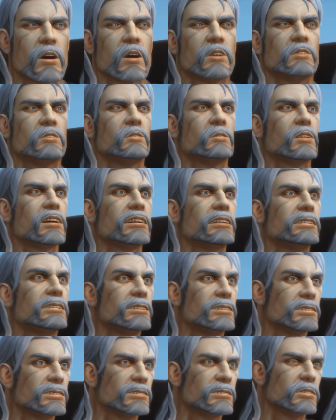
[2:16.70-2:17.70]
those
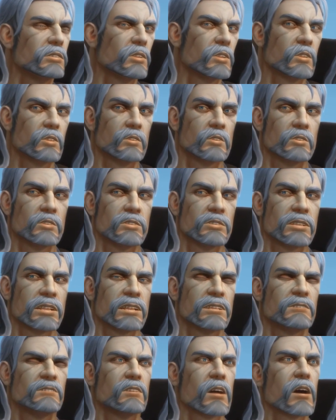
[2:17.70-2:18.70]
reasons
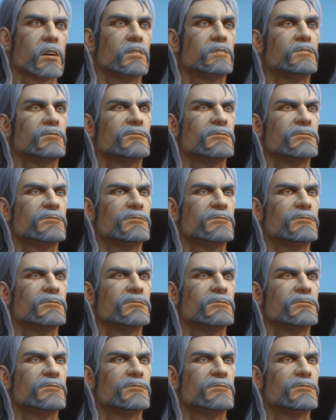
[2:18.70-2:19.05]
usually involve